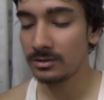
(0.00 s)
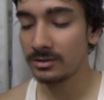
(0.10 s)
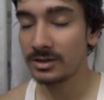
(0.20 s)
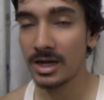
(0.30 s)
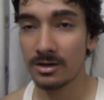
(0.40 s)

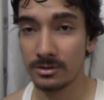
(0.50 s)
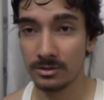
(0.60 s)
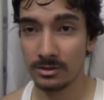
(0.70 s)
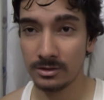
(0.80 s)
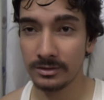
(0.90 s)
there are
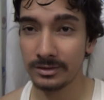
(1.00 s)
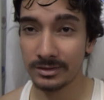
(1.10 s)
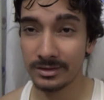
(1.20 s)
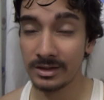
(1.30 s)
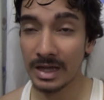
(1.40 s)

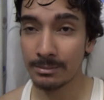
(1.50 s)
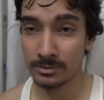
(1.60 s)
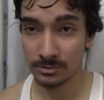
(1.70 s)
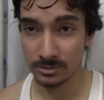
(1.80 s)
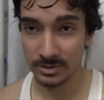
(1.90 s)
3 types of
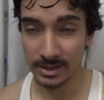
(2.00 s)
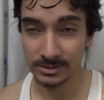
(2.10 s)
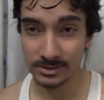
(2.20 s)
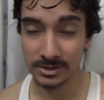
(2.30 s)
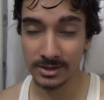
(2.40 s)
social
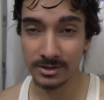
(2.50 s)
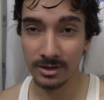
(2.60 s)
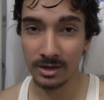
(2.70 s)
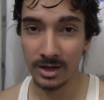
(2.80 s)
science: critical